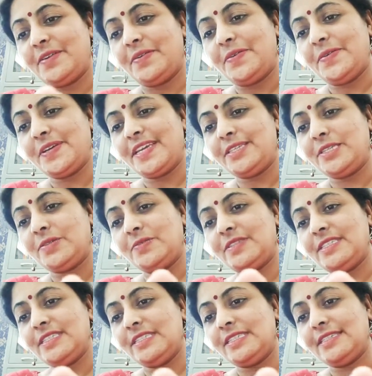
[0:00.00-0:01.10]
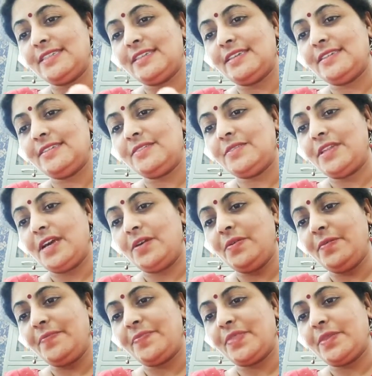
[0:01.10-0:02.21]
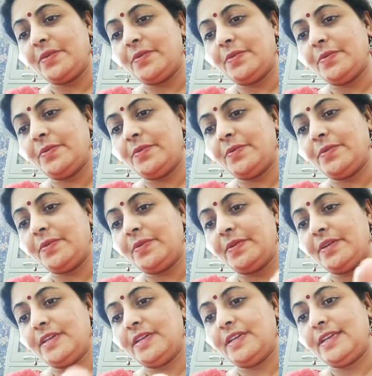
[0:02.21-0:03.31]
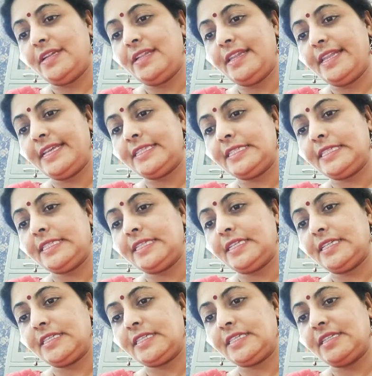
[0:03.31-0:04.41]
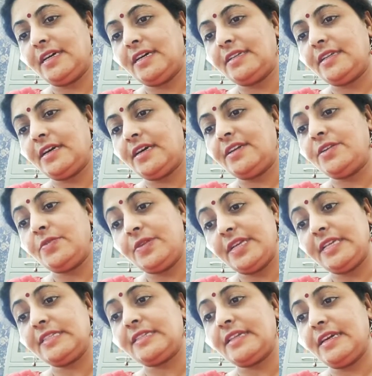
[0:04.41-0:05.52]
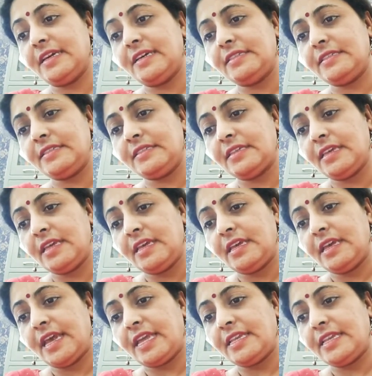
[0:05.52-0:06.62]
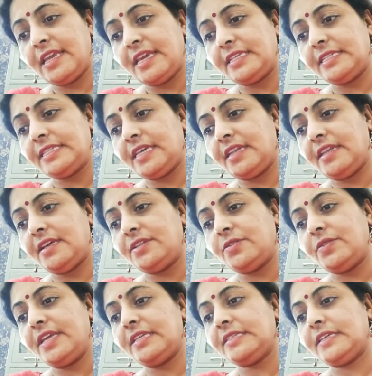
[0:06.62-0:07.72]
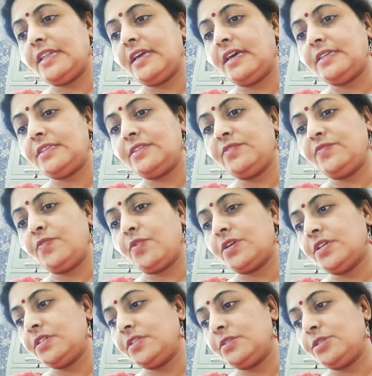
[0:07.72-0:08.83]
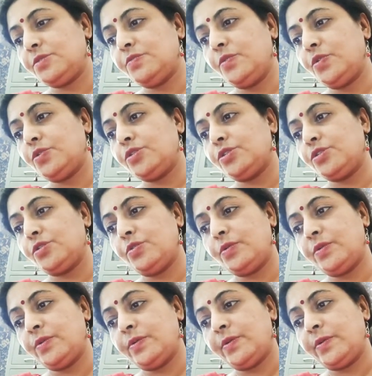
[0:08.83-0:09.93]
Okay, students. So now let's start our today's class. And yes, in our today's class, the focus is more so